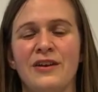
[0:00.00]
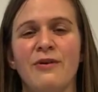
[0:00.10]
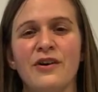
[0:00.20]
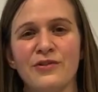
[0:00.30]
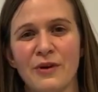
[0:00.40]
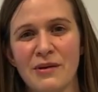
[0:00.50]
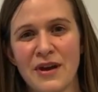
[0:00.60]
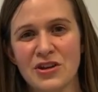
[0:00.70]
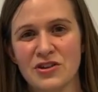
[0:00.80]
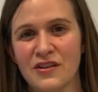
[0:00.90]
You also want to
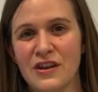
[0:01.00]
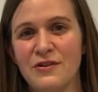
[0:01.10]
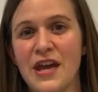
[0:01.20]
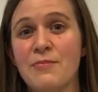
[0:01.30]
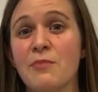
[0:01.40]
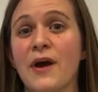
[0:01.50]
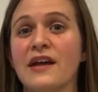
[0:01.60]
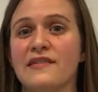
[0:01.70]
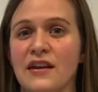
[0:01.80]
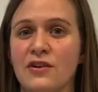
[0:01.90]
make sure that you keep your
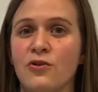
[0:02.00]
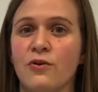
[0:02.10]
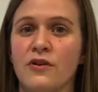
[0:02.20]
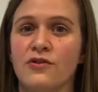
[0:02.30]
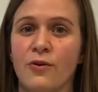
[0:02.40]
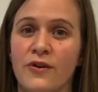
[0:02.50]
pets indoors,